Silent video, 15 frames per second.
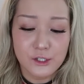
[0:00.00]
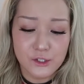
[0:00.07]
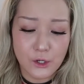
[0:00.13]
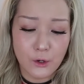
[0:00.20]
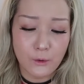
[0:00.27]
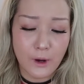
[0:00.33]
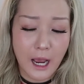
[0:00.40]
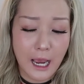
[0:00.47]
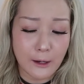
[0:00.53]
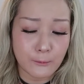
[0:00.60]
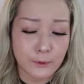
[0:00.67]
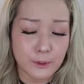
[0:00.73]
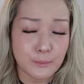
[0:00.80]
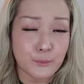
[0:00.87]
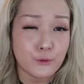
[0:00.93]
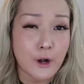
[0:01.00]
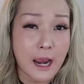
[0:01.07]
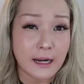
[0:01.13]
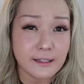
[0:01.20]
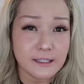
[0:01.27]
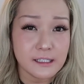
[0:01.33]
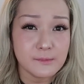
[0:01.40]
So I would
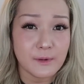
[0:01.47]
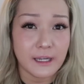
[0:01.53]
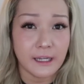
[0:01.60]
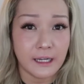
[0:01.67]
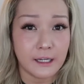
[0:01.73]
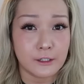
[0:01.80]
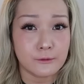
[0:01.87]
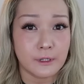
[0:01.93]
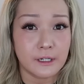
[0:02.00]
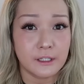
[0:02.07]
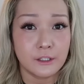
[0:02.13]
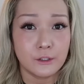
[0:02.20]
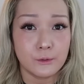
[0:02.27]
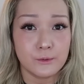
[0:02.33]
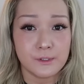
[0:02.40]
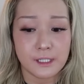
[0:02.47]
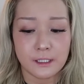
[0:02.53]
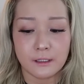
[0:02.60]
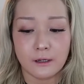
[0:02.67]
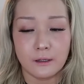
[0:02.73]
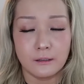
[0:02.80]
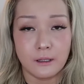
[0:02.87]
practice my handwriting
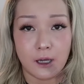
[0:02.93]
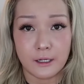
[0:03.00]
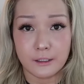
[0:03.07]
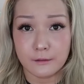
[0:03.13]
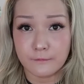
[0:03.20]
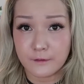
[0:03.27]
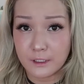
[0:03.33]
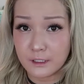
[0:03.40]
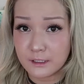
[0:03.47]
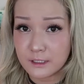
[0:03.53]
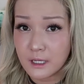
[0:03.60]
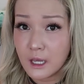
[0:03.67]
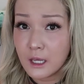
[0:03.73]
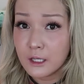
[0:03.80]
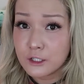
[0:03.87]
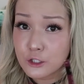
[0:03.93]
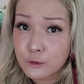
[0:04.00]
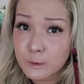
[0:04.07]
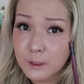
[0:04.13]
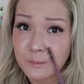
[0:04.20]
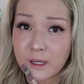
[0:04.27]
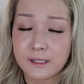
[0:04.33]
using a lot of these
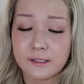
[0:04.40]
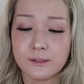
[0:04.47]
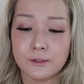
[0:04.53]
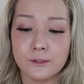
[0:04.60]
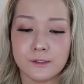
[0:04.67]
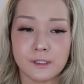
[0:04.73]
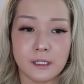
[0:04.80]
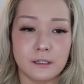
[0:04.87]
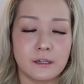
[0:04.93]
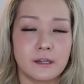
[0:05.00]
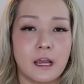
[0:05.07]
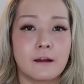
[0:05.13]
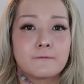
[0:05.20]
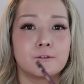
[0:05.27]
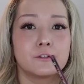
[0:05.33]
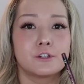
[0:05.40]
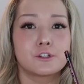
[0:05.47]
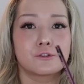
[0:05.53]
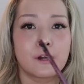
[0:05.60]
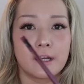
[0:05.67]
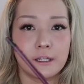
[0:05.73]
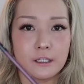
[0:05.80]
2B pencils in an effort to
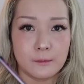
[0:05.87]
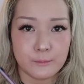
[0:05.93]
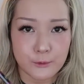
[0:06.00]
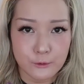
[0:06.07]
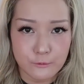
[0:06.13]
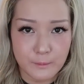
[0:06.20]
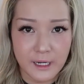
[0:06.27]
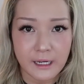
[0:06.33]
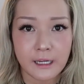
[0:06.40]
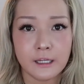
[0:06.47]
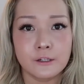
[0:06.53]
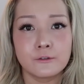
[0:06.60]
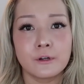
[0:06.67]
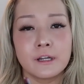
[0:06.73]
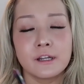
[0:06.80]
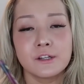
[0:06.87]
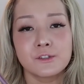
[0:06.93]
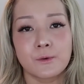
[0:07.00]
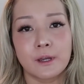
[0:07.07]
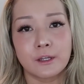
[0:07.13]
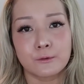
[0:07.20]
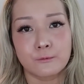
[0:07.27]
try to improve my handwriting
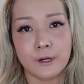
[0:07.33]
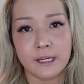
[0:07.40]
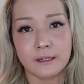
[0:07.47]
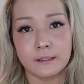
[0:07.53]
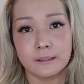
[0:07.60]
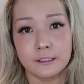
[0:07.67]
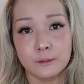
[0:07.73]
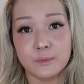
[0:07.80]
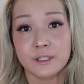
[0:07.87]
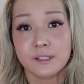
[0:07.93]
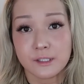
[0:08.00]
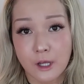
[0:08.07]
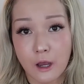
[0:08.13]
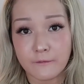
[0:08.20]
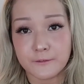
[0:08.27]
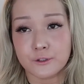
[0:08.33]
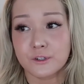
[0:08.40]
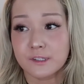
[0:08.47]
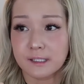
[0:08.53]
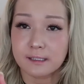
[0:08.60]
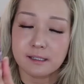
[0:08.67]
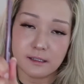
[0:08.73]
so I could write a little bit softer
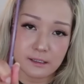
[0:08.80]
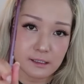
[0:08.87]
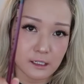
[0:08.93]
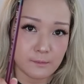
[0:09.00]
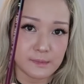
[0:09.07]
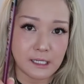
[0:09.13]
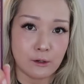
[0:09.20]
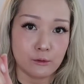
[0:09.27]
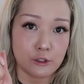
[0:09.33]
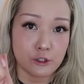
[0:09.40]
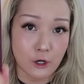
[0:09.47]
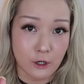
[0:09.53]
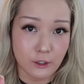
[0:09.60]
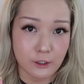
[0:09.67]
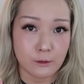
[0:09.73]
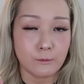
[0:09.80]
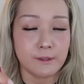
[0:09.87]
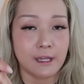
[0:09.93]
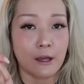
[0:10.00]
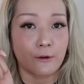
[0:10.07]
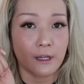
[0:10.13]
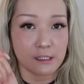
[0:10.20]
since this comes out darker
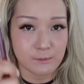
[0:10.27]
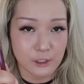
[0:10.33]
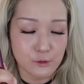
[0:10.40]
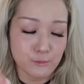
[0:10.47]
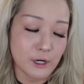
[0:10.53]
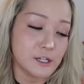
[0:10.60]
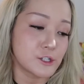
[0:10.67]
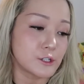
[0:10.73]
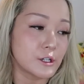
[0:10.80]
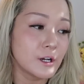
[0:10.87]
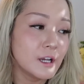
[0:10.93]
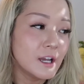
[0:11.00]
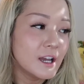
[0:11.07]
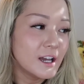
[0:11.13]
without as much pressure.